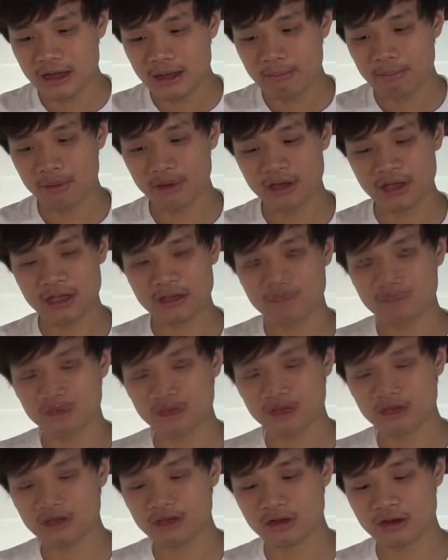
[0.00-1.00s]
but if
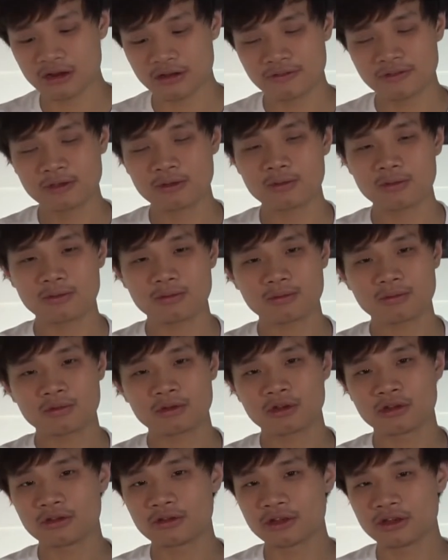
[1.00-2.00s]
you
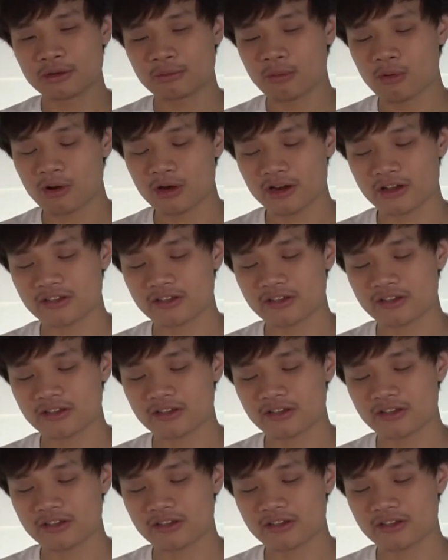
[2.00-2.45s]
more